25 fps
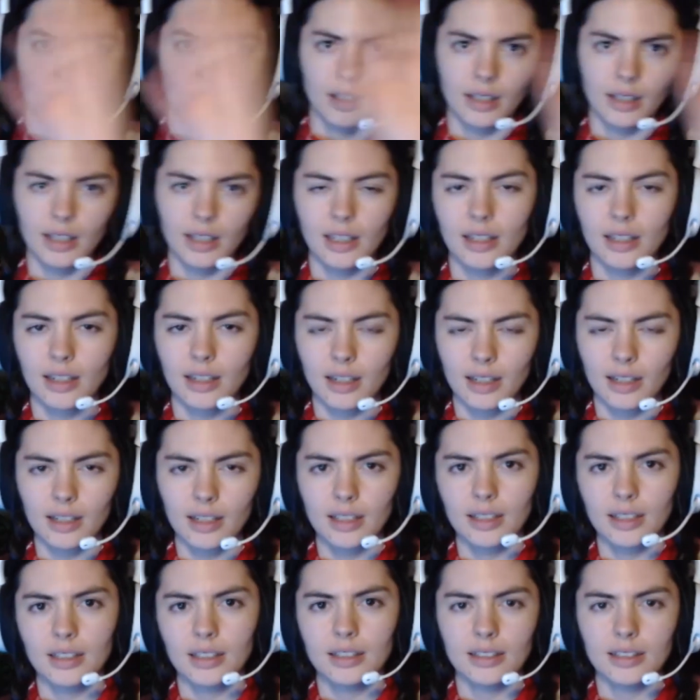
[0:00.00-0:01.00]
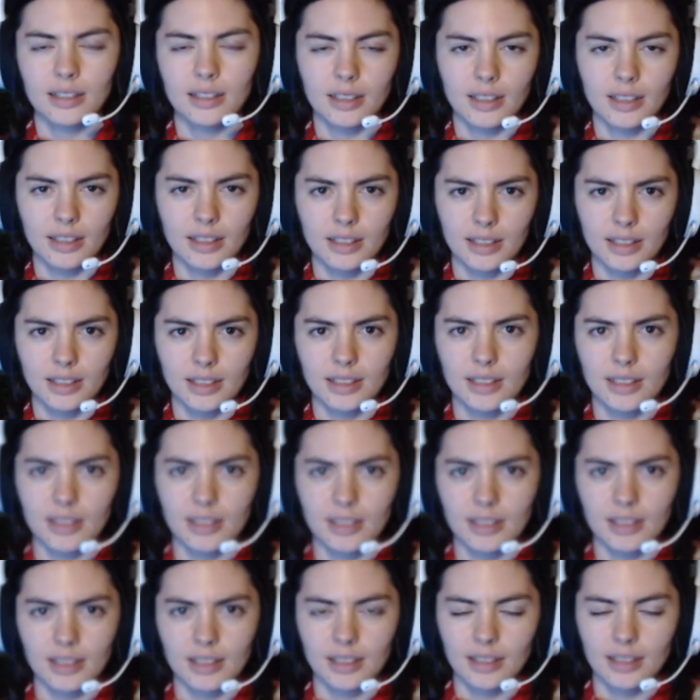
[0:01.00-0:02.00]
Hey guys,
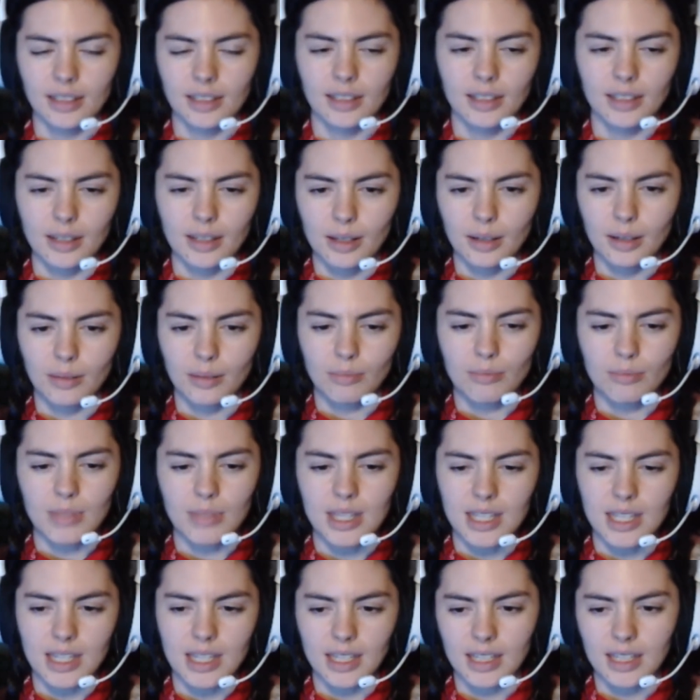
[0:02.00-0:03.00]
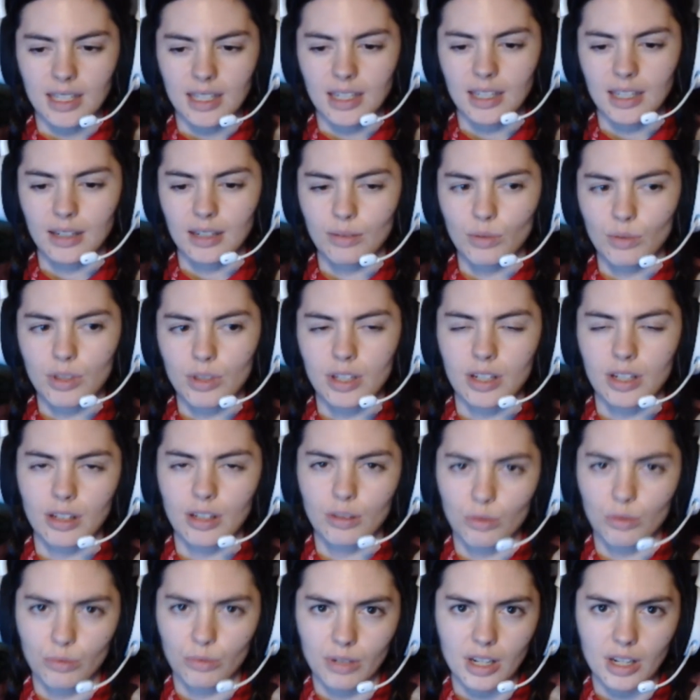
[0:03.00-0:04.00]
it's me again with
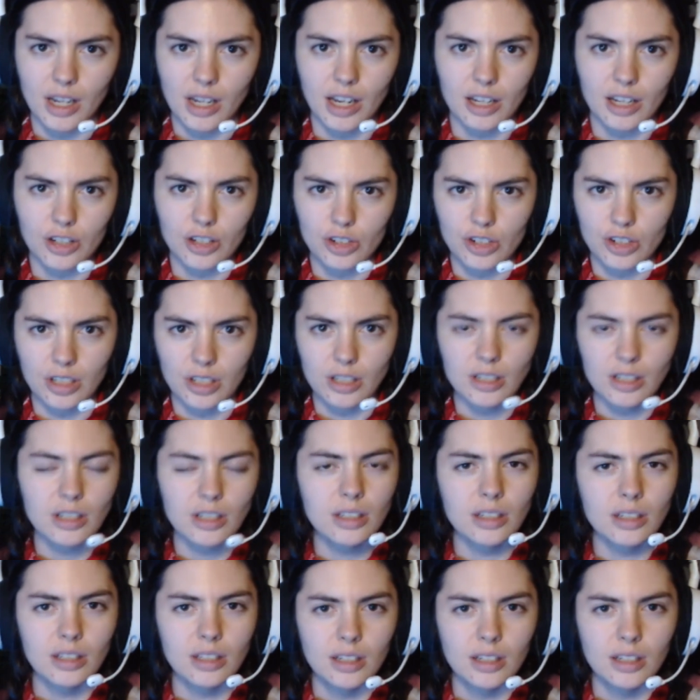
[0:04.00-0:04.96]
another reaction.